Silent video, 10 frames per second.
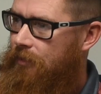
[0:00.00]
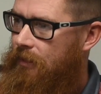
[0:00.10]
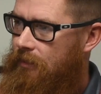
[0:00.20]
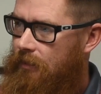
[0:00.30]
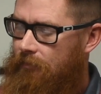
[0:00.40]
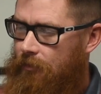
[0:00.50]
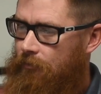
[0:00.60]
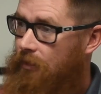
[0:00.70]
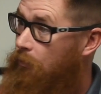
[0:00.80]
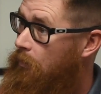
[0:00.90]
Thanksgiving, and
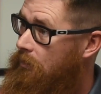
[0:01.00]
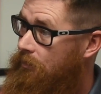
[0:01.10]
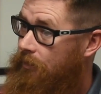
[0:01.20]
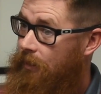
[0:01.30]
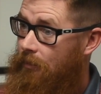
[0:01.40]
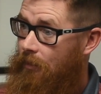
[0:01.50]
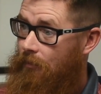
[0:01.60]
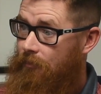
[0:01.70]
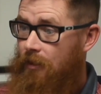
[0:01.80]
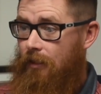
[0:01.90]
really worked her tail off.